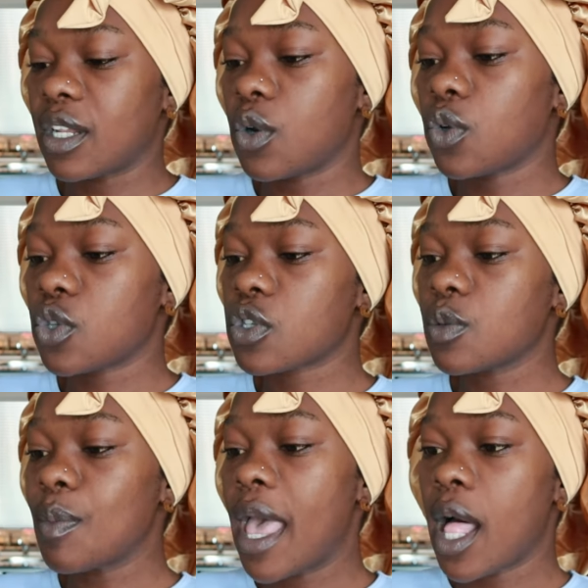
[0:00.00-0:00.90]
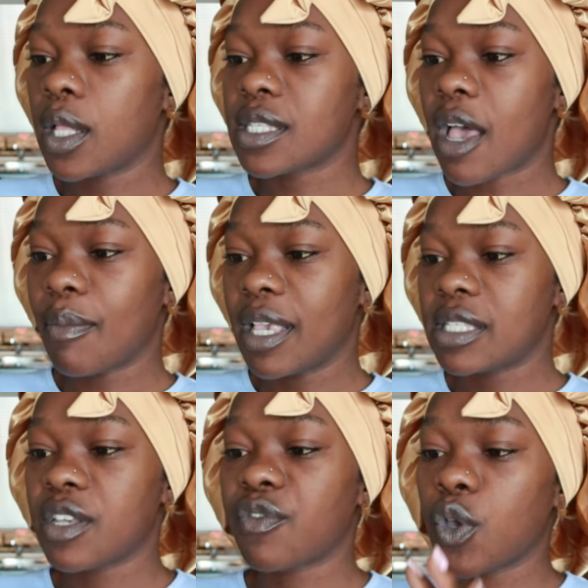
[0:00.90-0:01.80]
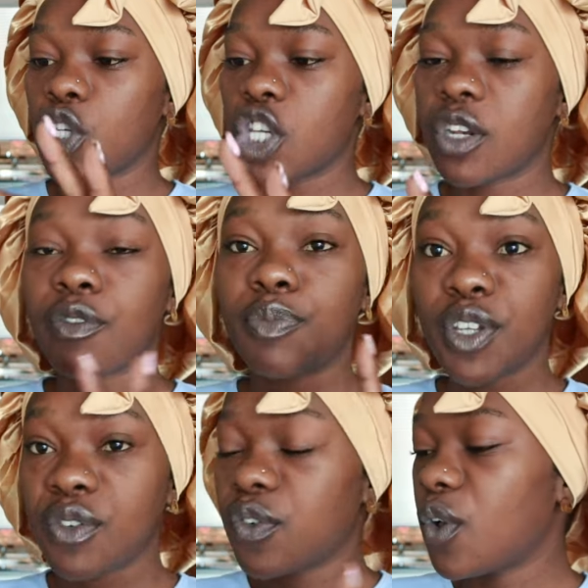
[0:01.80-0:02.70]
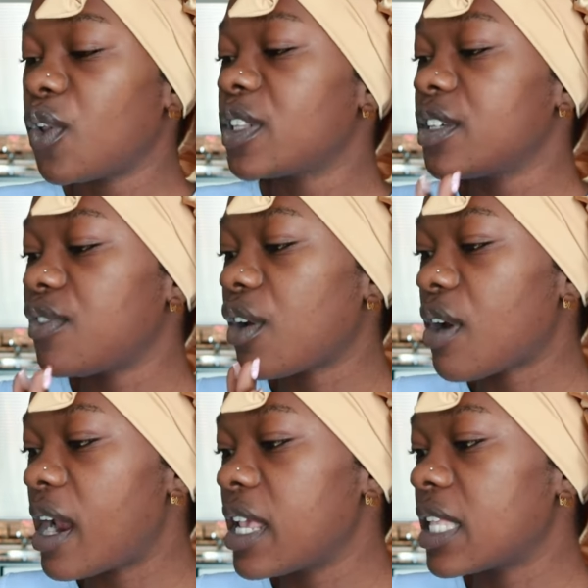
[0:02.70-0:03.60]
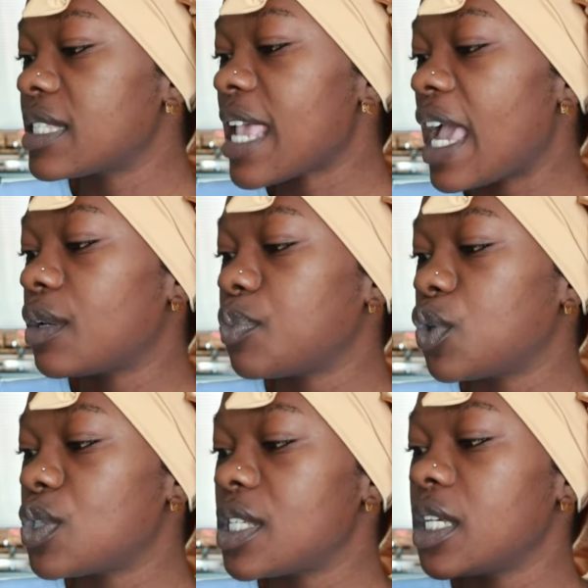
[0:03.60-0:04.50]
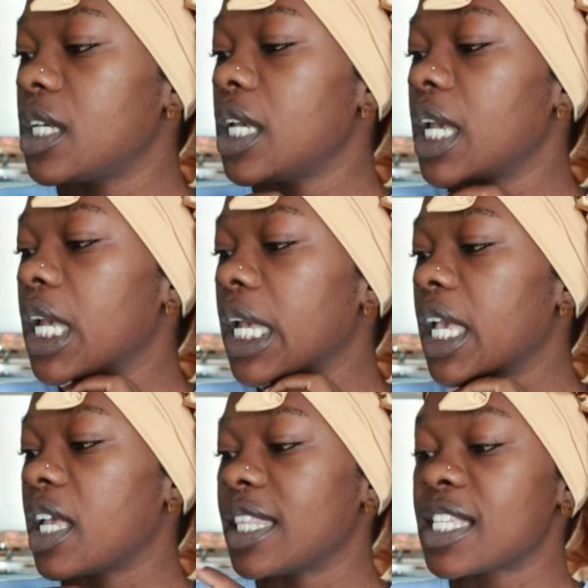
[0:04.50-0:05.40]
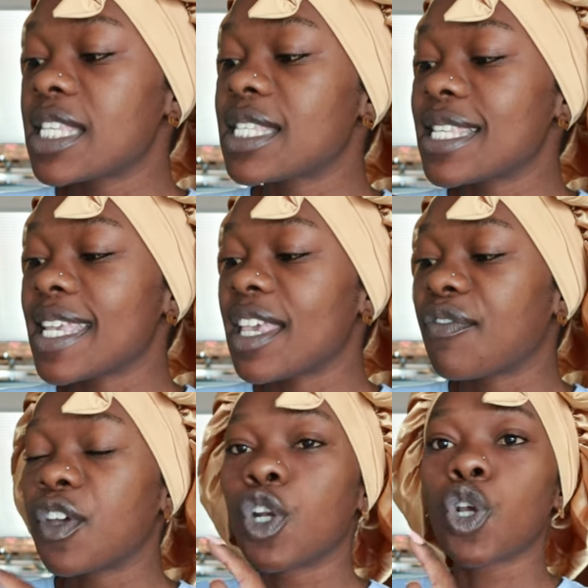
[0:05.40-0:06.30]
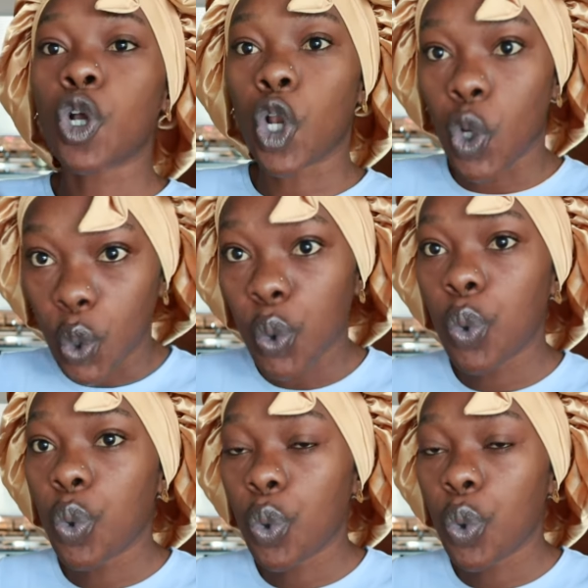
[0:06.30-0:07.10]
It also smells amazing for your shade of beautiful Nivea Radiant and Beauty. This is Even Glow.